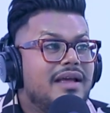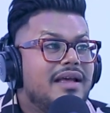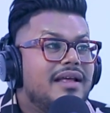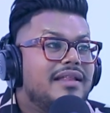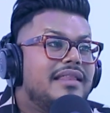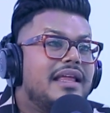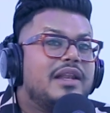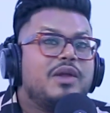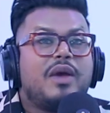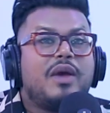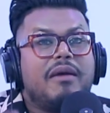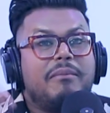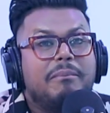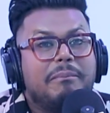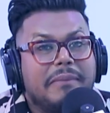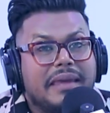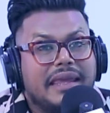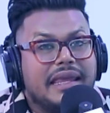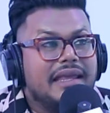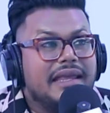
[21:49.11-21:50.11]
Then you have
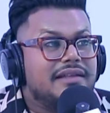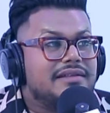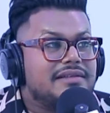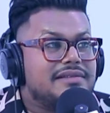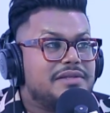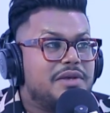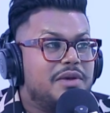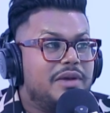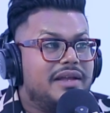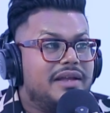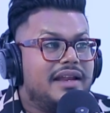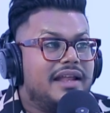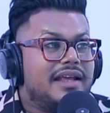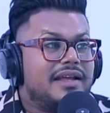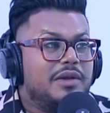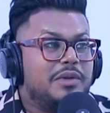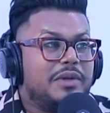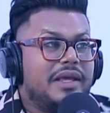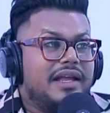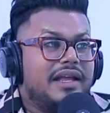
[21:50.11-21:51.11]
me just going like
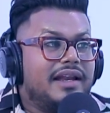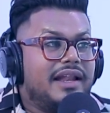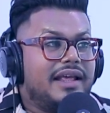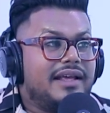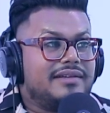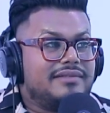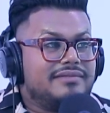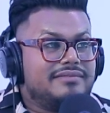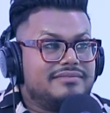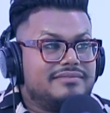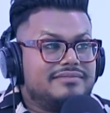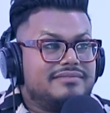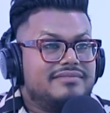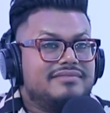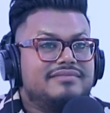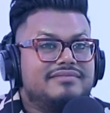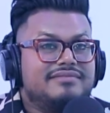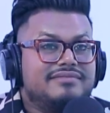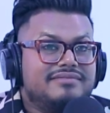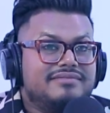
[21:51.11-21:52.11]
looking like
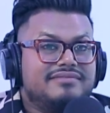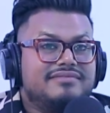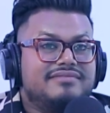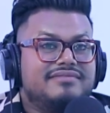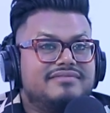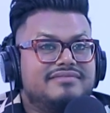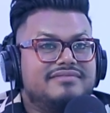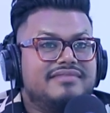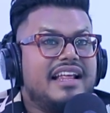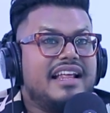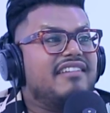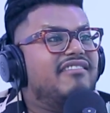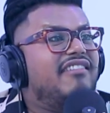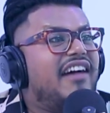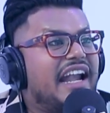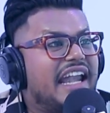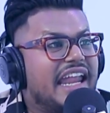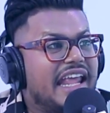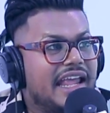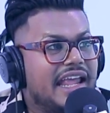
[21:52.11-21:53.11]
a
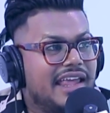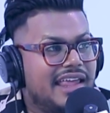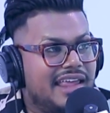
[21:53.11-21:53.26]
wadi.